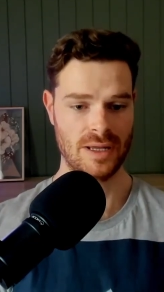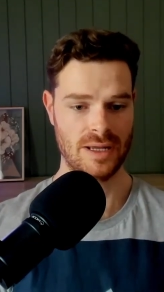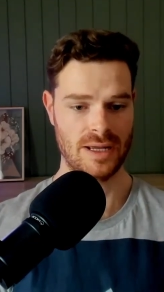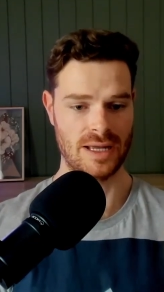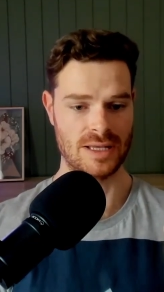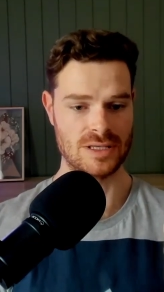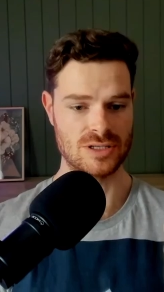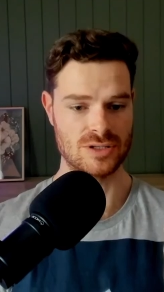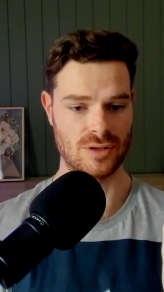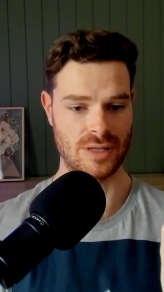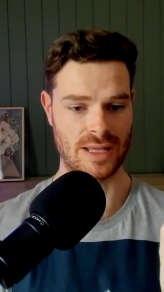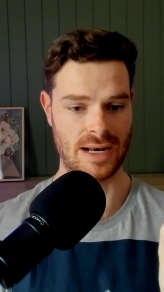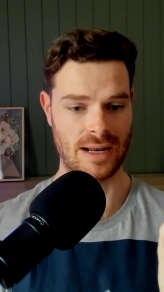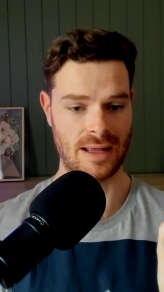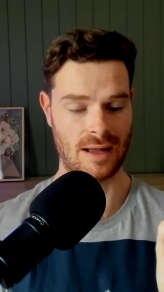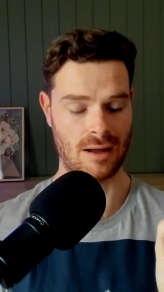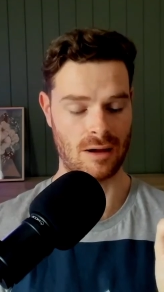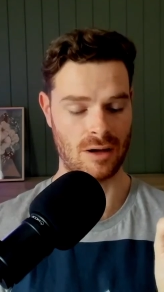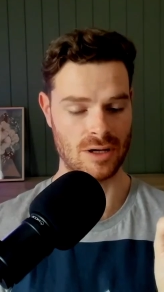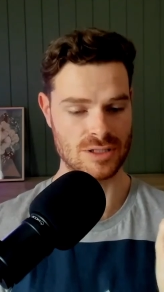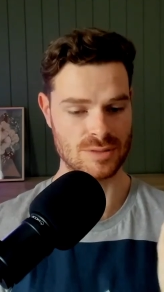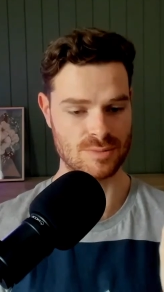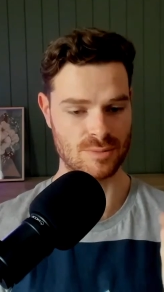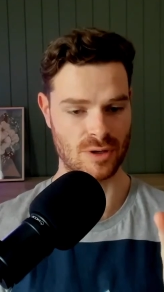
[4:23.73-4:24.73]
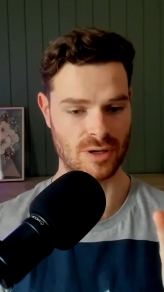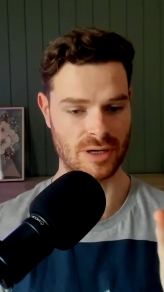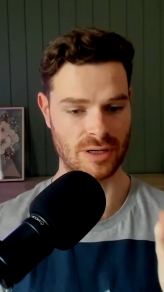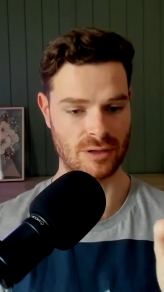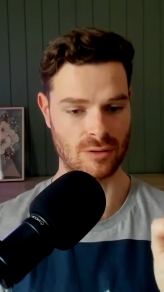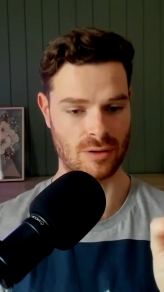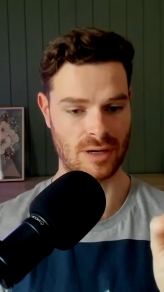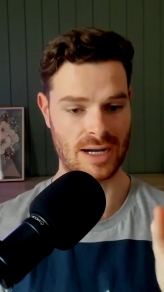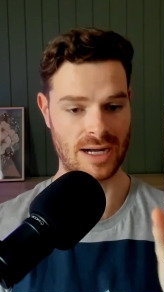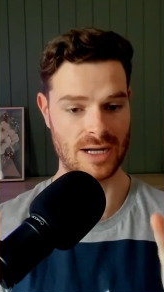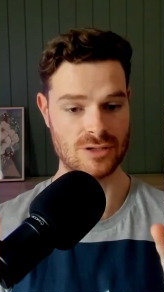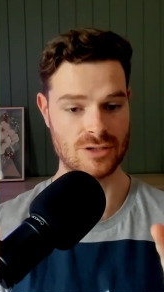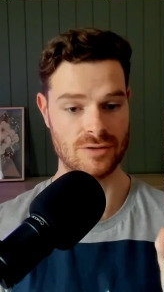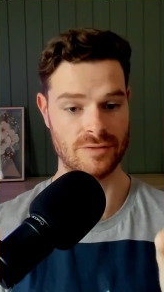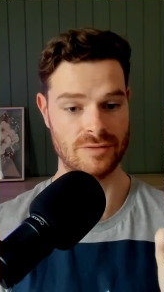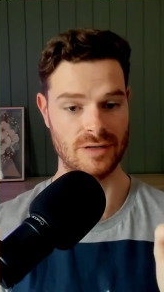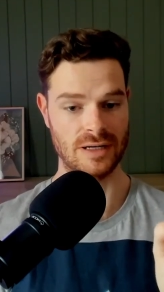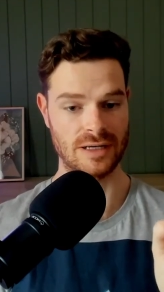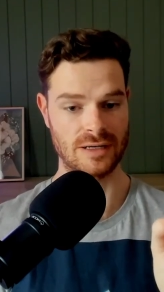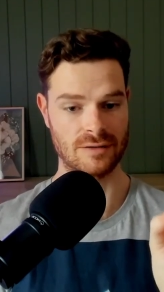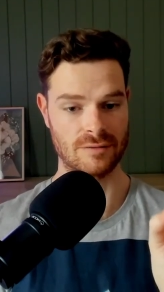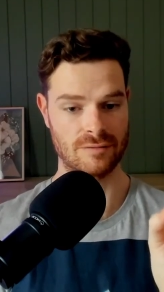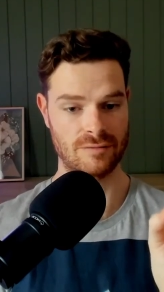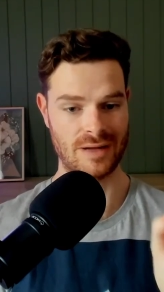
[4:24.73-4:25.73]
And so that osmotic or
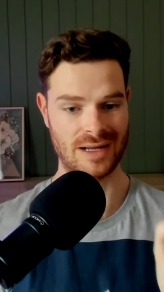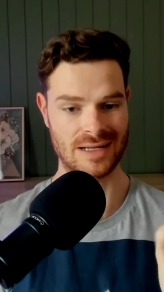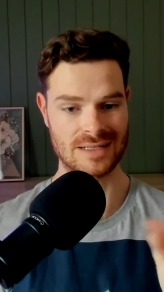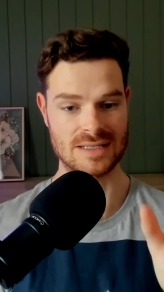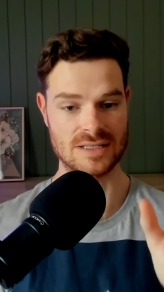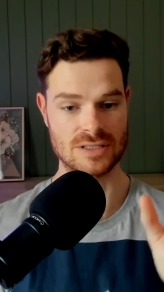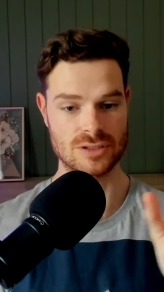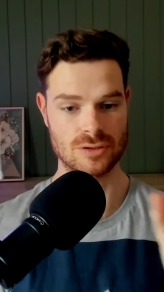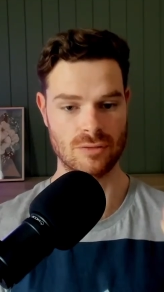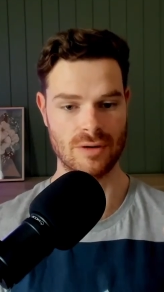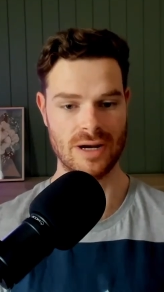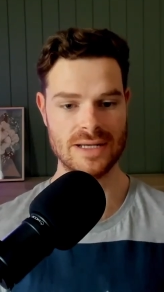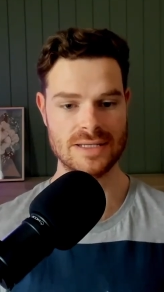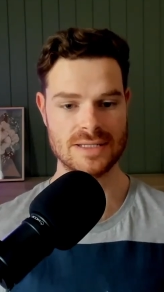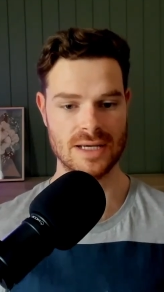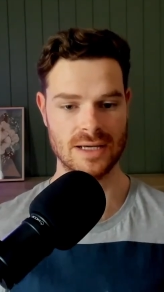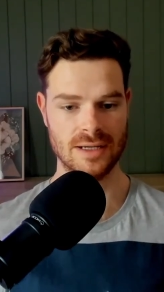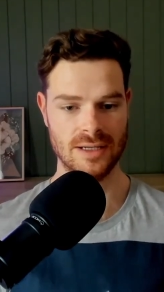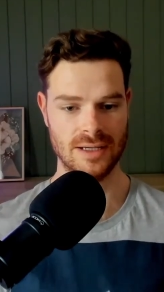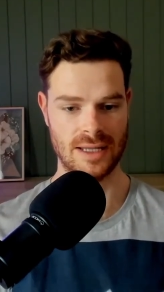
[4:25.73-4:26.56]
hydrophilic effect is greater.